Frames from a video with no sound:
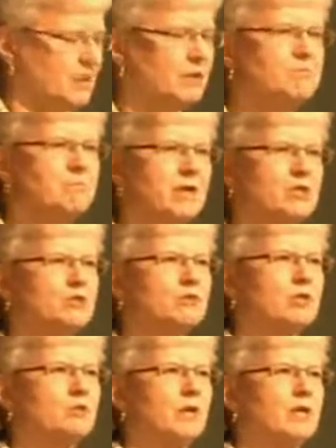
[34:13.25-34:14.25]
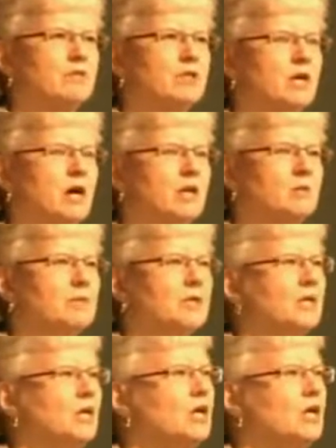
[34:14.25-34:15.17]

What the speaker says: measured the creative economy.